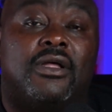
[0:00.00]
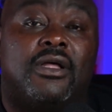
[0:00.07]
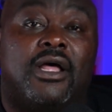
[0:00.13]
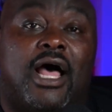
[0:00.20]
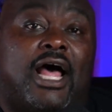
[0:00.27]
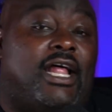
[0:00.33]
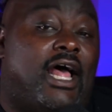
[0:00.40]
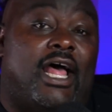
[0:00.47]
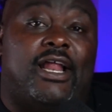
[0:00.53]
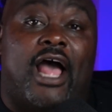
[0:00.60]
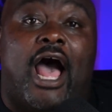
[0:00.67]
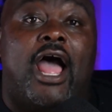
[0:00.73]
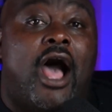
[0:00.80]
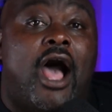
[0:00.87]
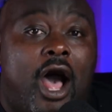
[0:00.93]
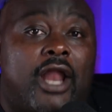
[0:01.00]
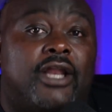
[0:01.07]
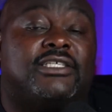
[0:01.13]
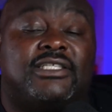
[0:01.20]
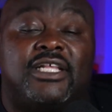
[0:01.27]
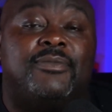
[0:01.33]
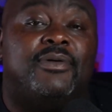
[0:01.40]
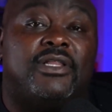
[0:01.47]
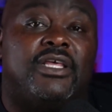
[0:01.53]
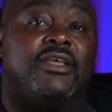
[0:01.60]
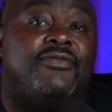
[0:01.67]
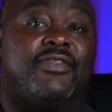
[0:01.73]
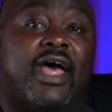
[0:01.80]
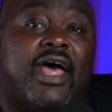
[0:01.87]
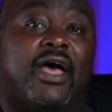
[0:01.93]
I honestly believe
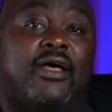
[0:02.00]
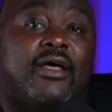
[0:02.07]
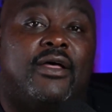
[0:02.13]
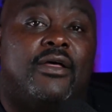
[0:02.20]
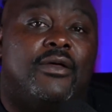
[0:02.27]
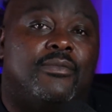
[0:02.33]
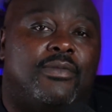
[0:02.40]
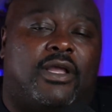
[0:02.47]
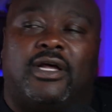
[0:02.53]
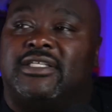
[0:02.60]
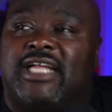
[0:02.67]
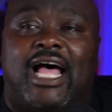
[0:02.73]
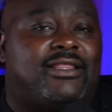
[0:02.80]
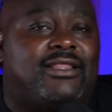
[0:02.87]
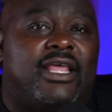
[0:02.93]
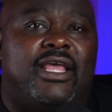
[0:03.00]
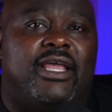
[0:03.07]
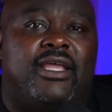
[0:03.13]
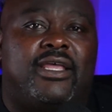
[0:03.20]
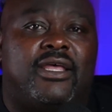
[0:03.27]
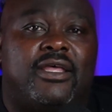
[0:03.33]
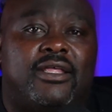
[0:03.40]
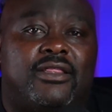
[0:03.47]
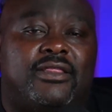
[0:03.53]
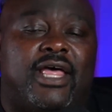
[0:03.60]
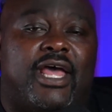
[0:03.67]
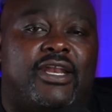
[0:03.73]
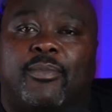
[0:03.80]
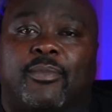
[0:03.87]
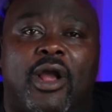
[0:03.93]
that. Because I think
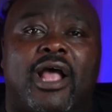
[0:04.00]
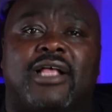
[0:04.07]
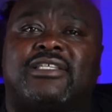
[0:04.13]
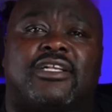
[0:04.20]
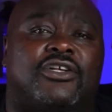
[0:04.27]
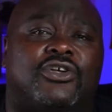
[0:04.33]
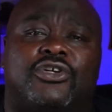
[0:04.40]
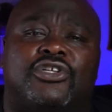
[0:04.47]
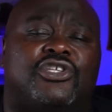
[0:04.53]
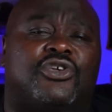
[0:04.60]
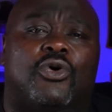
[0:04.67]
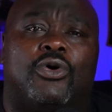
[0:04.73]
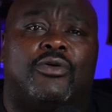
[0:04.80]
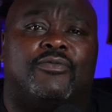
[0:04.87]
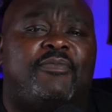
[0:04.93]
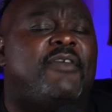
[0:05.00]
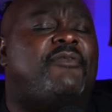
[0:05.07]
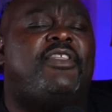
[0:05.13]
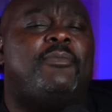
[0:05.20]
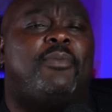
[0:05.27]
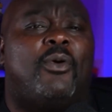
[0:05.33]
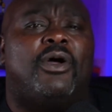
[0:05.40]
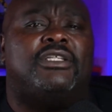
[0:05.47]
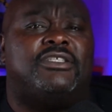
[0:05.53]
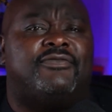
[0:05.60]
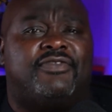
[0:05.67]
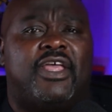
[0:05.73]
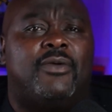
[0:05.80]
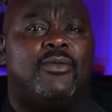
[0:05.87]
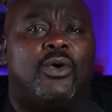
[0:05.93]
that Nebraska could have scored 50 points if
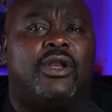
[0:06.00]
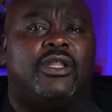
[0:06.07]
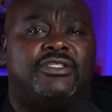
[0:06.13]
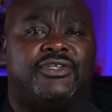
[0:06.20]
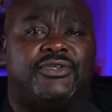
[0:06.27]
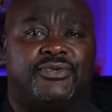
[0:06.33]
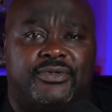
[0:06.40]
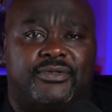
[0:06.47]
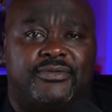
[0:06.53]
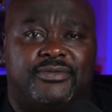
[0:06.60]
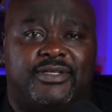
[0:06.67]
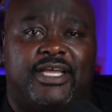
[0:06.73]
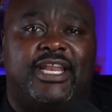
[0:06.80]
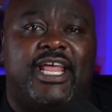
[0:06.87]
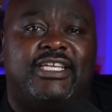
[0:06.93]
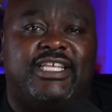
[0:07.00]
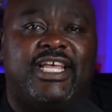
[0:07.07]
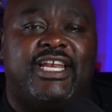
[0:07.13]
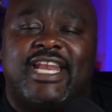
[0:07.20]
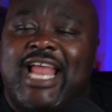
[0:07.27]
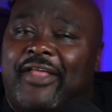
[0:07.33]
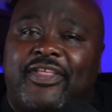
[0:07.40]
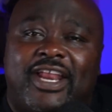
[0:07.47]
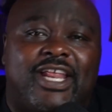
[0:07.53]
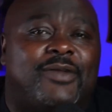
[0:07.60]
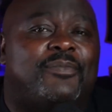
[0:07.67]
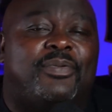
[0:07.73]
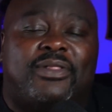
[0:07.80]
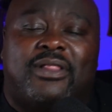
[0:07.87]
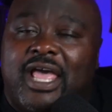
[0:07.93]
they wanted to. And they didn't. Now, they didn't
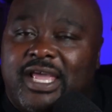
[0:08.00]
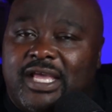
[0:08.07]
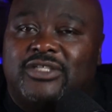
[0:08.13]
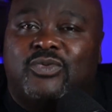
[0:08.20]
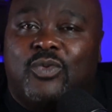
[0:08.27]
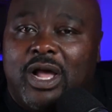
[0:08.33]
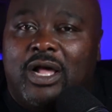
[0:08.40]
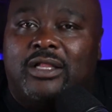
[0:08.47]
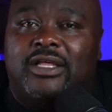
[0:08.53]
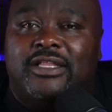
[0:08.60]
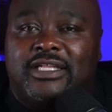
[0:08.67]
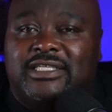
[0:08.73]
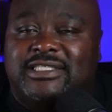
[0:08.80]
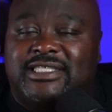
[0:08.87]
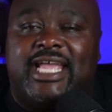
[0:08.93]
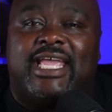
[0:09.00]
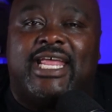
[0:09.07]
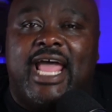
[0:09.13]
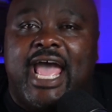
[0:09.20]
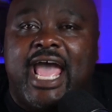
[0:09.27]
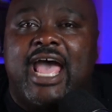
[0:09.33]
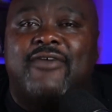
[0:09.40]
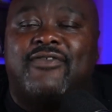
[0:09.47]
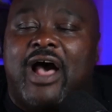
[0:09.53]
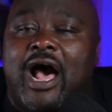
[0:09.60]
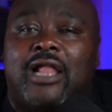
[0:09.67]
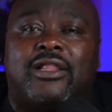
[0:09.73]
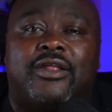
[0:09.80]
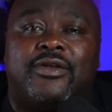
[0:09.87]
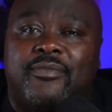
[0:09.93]
play as well in the second half,
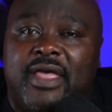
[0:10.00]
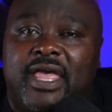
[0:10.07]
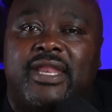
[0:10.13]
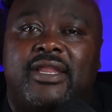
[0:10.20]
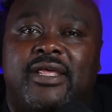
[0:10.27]
I'll admit.